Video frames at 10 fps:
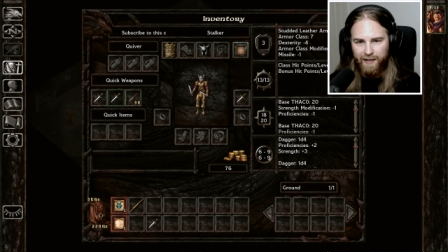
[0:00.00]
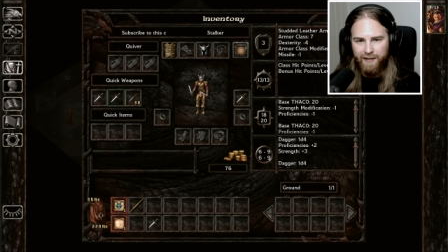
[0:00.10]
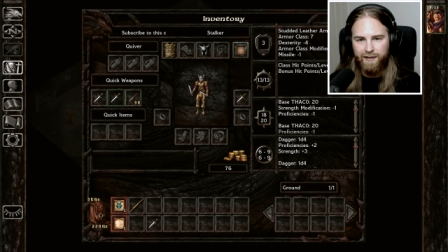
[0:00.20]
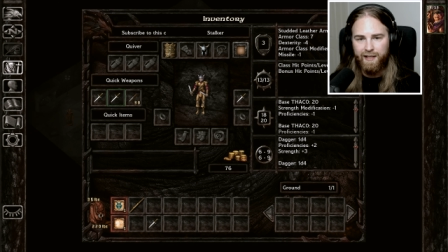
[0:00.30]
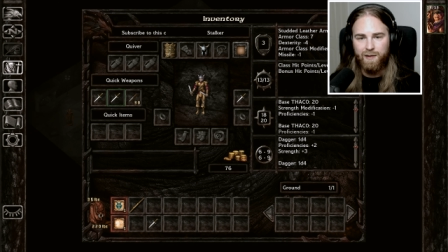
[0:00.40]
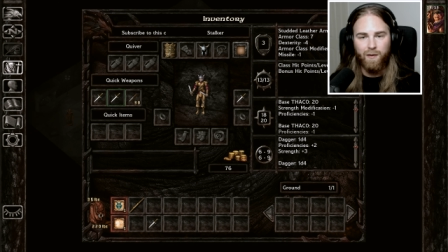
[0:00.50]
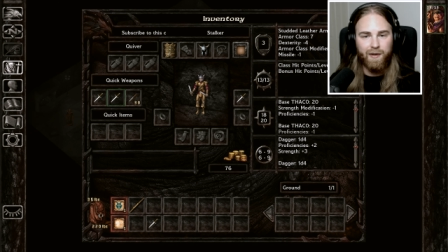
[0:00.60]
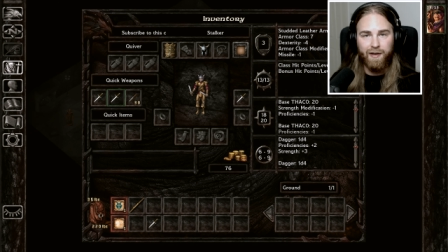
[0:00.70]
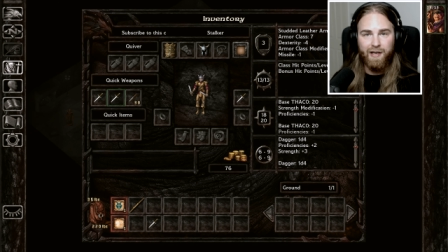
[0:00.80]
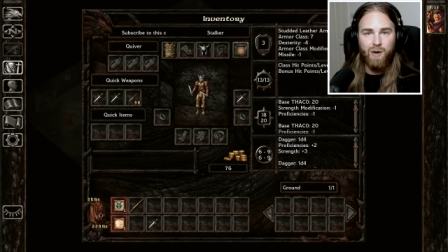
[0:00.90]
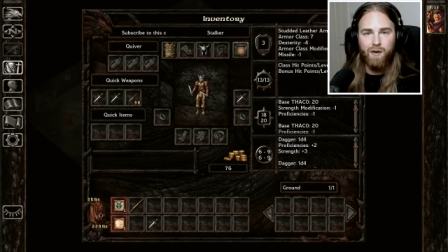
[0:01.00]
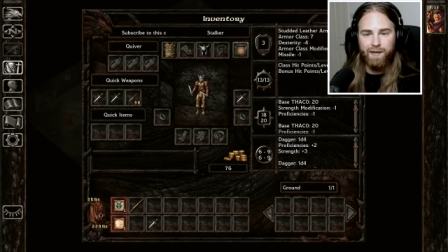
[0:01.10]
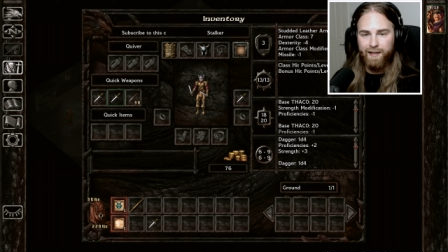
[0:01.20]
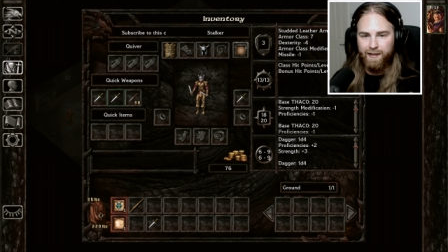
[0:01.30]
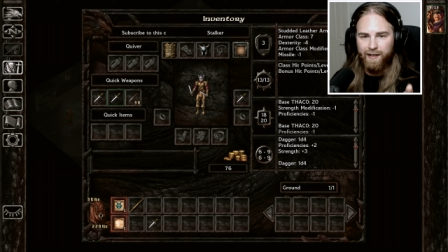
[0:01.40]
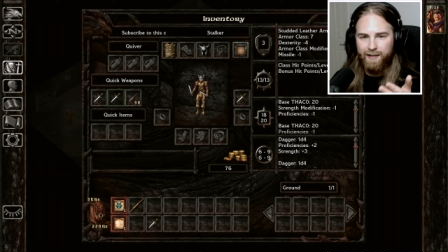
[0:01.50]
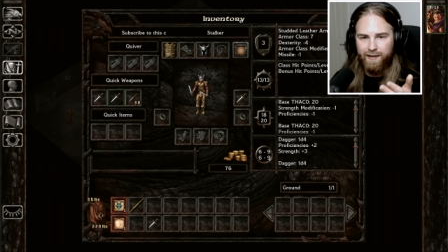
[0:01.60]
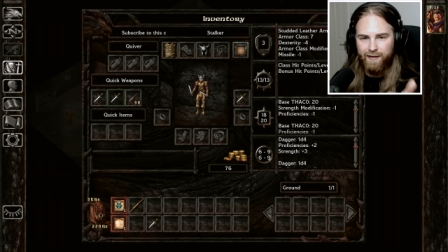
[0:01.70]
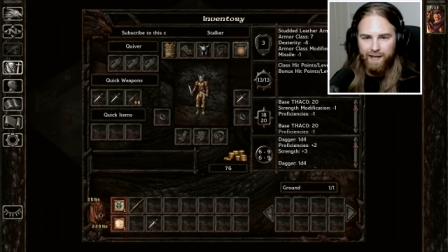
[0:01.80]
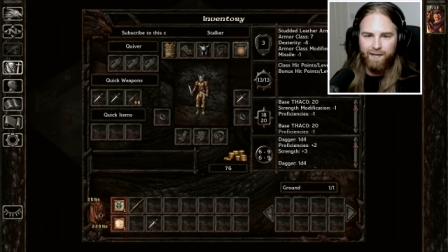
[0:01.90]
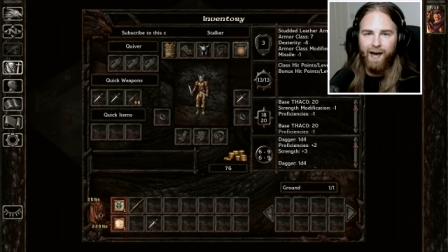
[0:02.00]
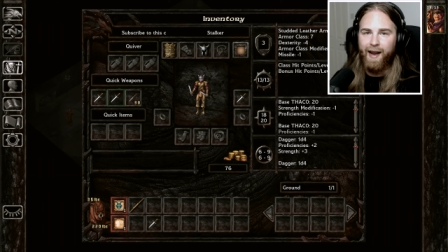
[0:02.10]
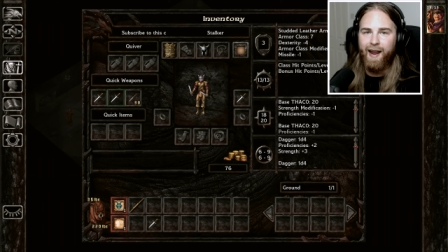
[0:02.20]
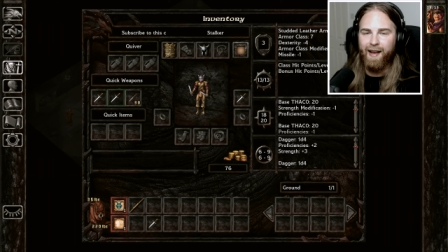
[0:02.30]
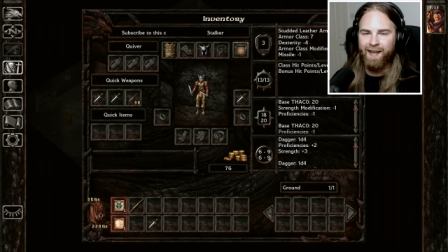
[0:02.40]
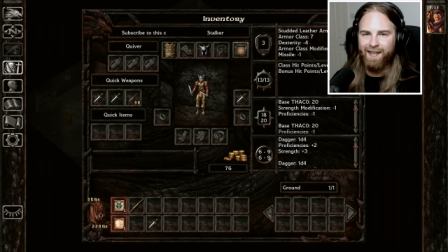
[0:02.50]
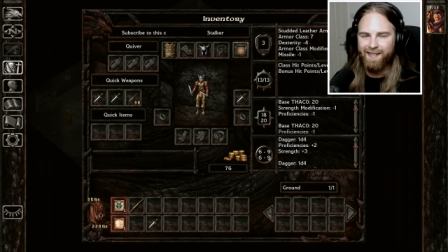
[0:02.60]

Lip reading: This is what we're gonna go with. This right here.